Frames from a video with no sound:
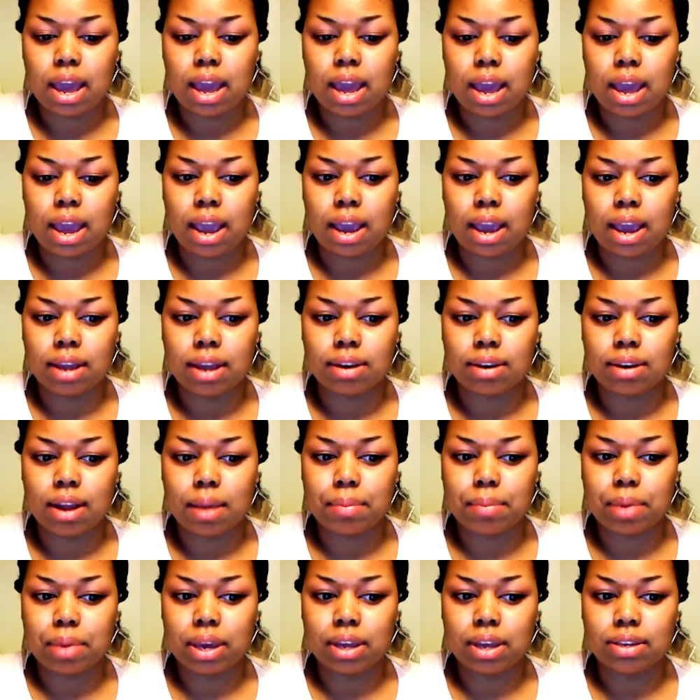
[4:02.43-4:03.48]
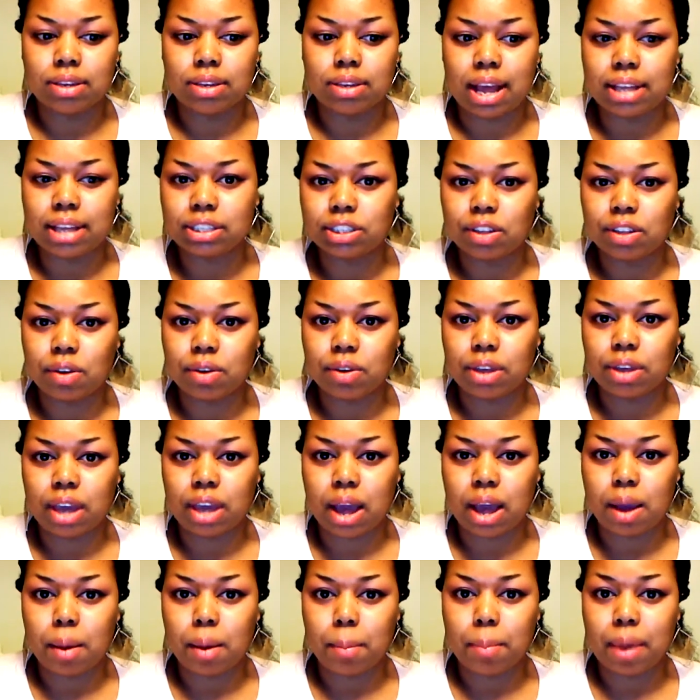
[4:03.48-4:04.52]
And, that's still
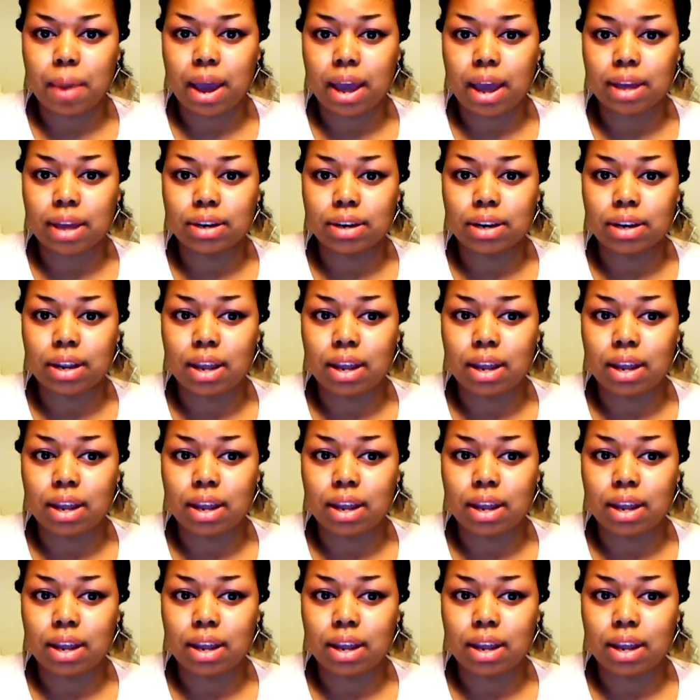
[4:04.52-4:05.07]
young, but